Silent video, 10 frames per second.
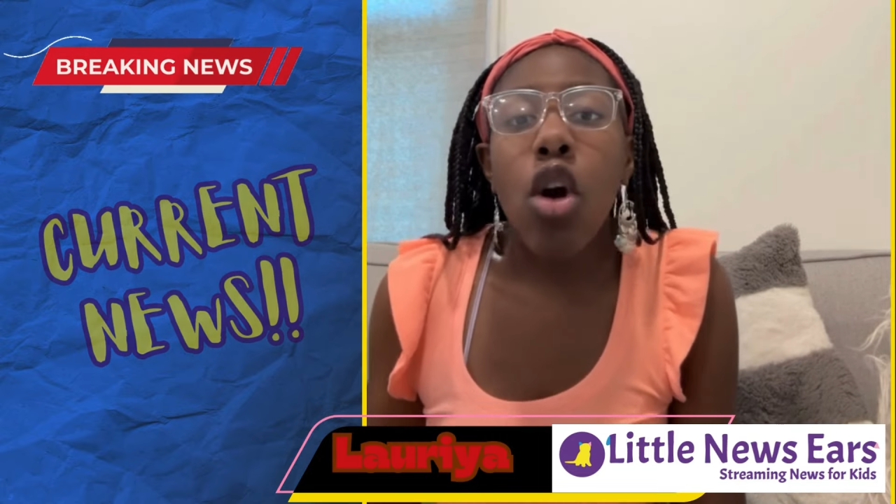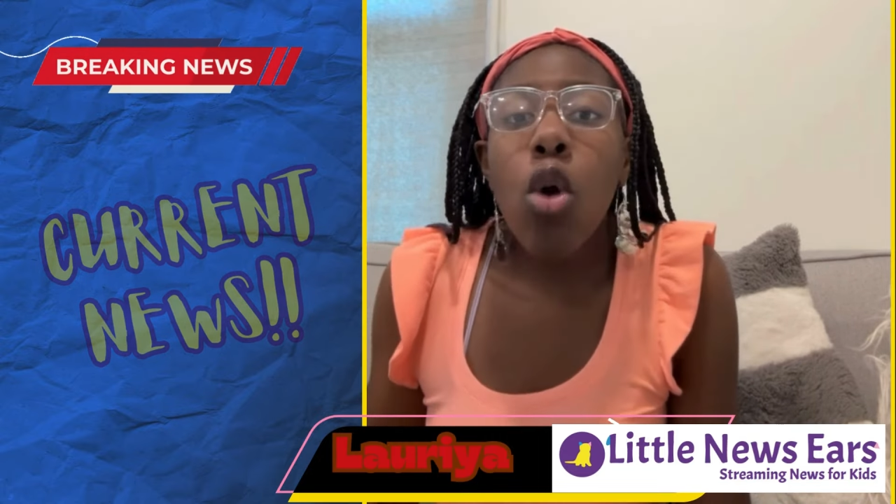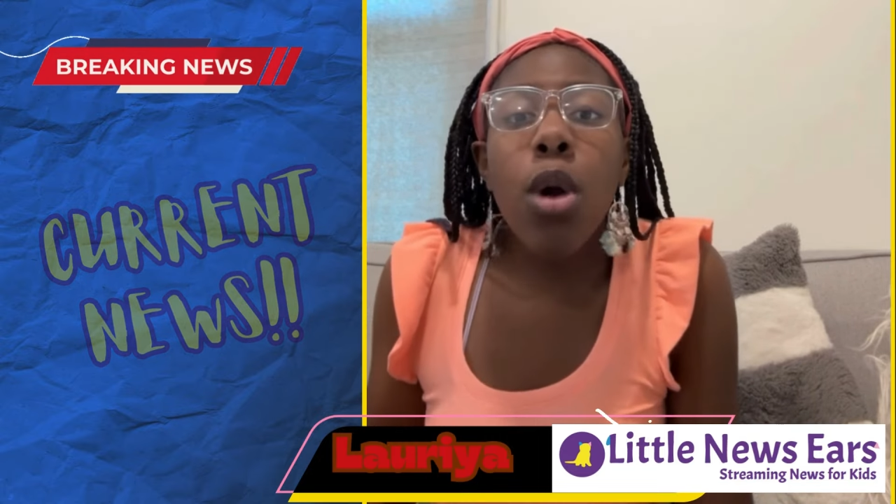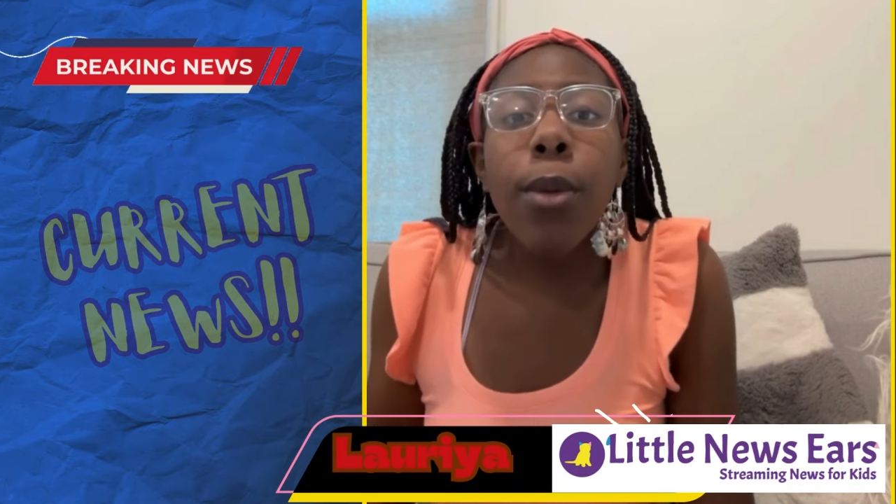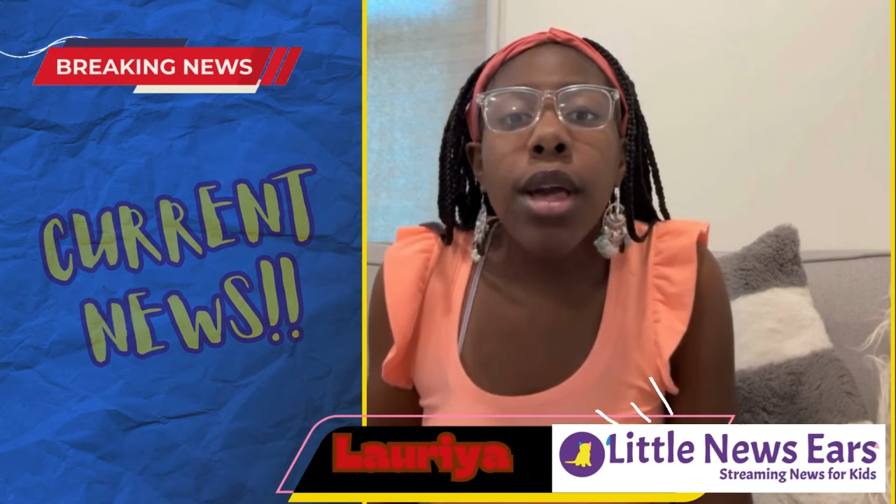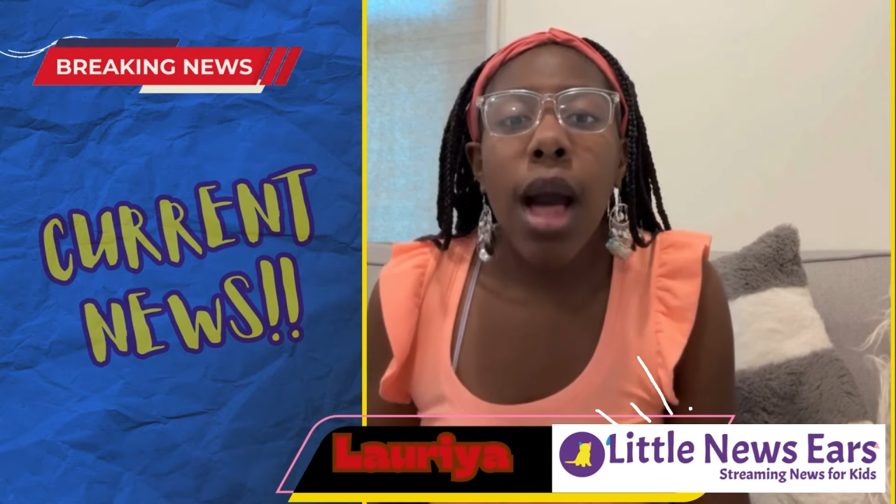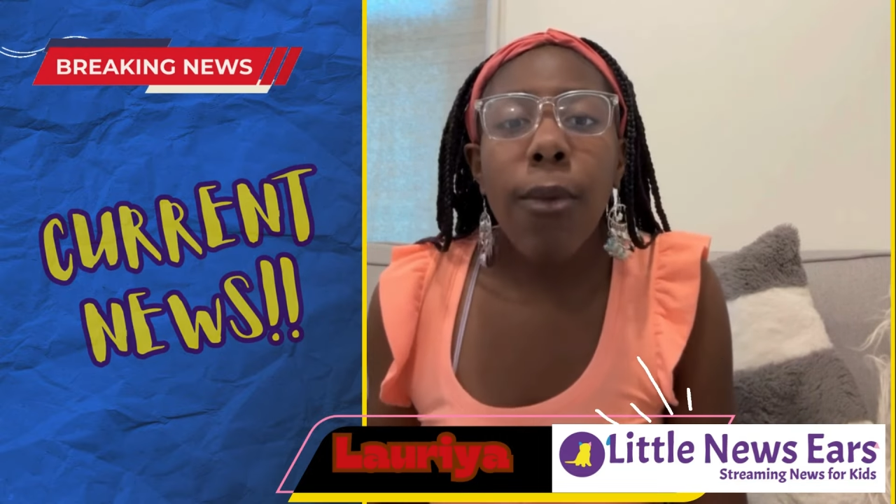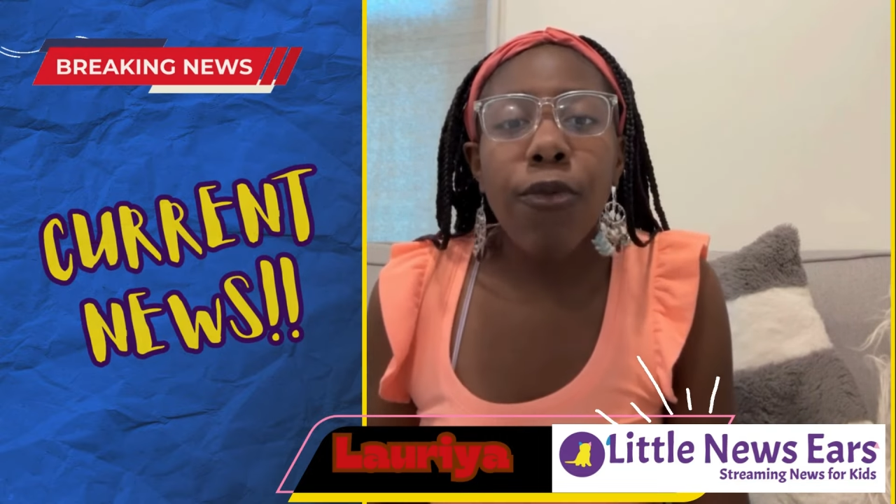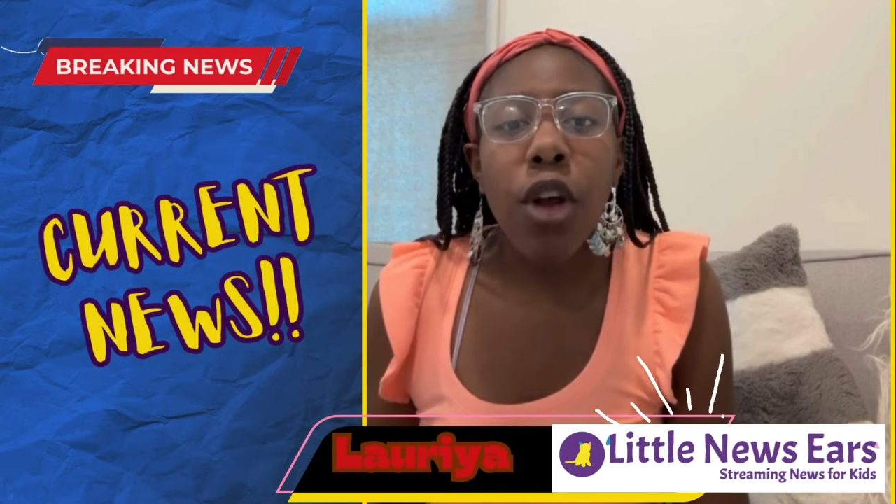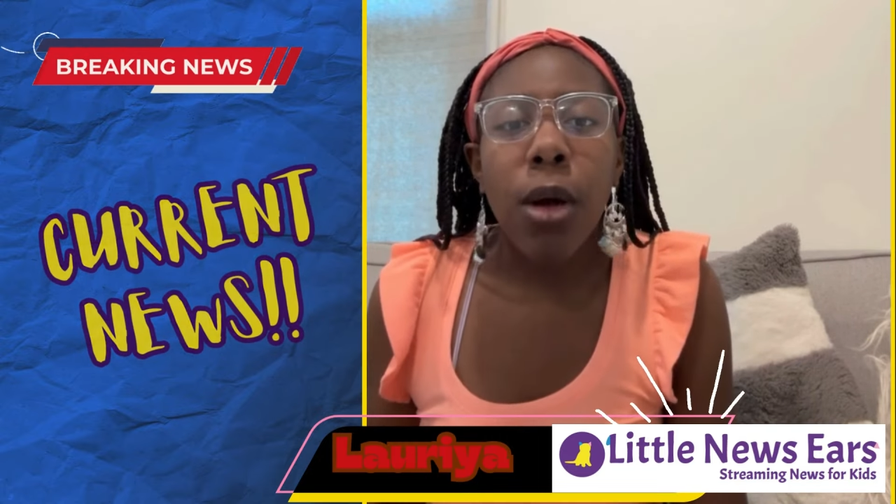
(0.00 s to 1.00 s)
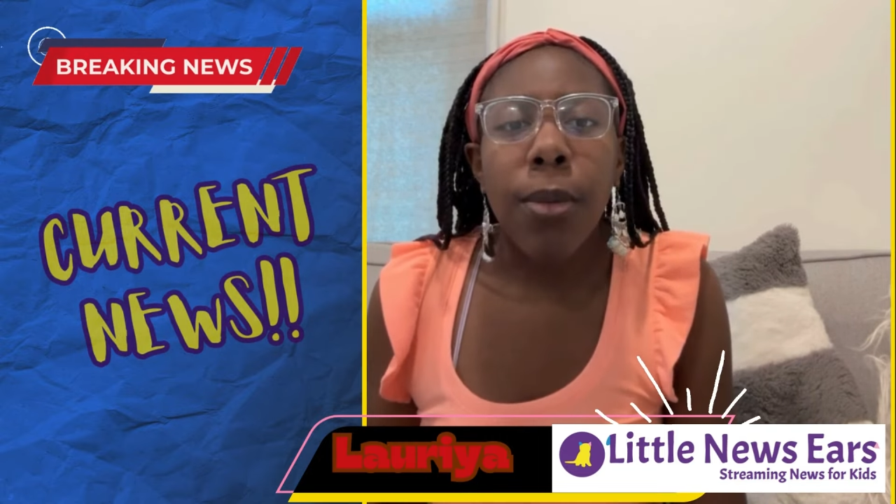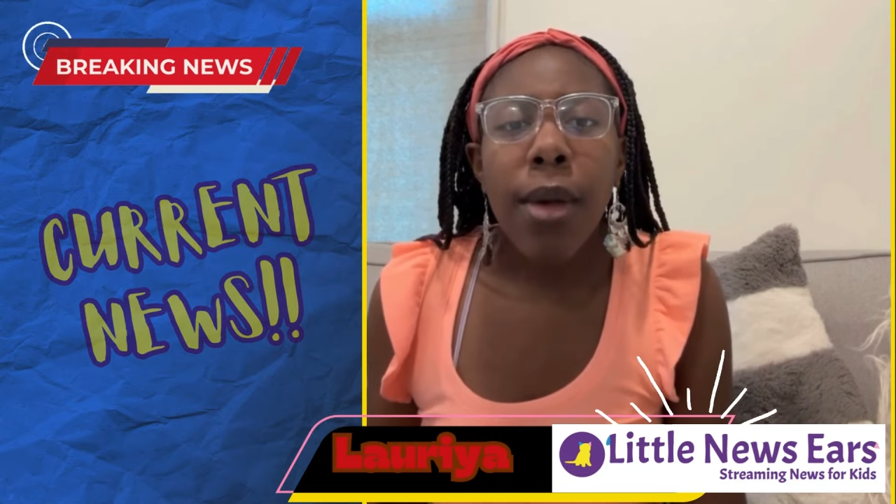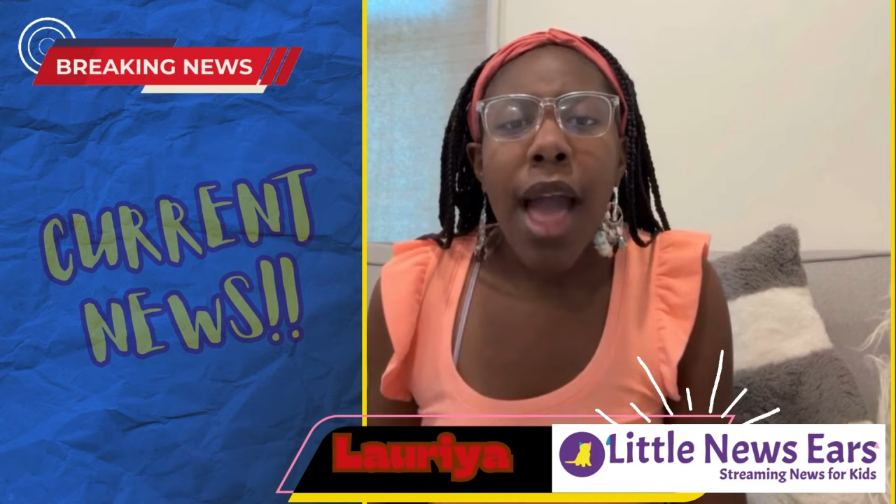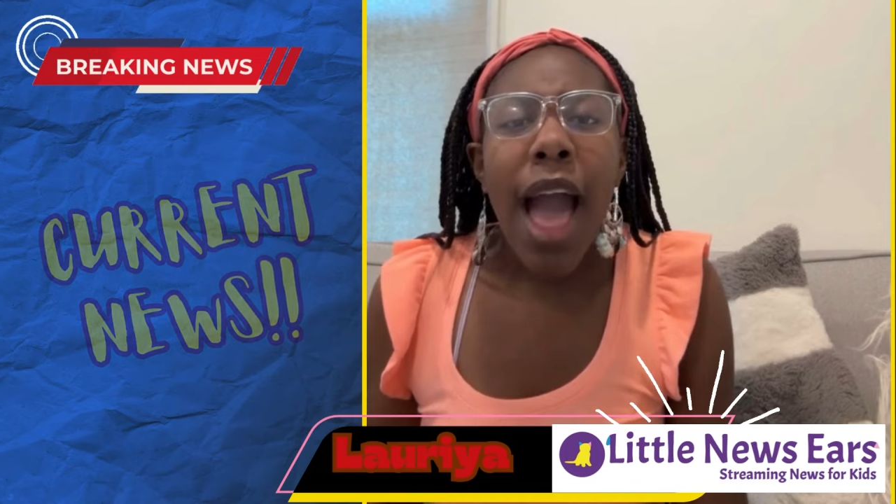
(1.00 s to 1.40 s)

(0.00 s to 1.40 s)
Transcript: or where we come from.